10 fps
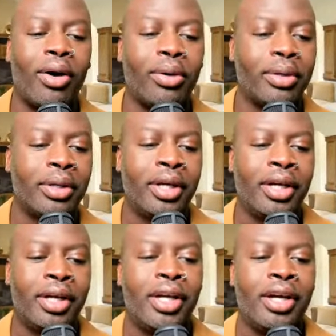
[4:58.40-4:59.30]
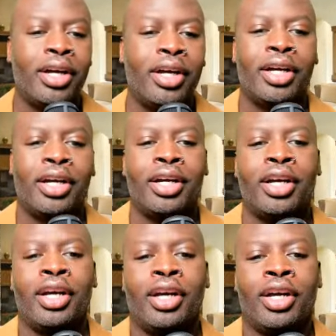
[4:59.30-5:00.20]
Princess
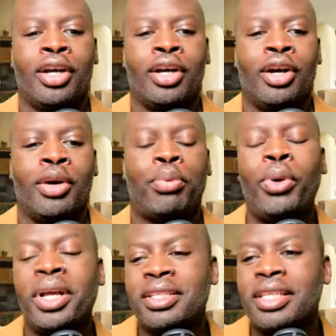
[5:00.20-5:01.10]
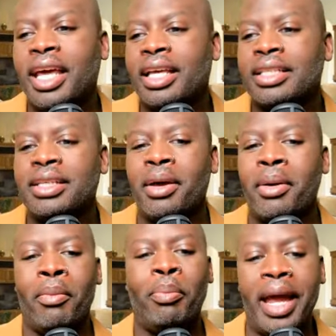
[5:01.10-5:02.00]
Banton Lofters, but
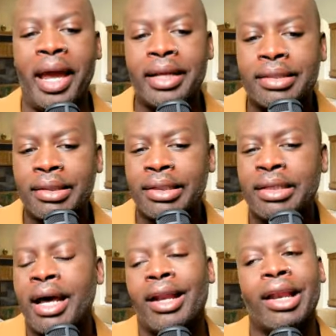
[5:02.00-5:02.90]
we don't know her as that in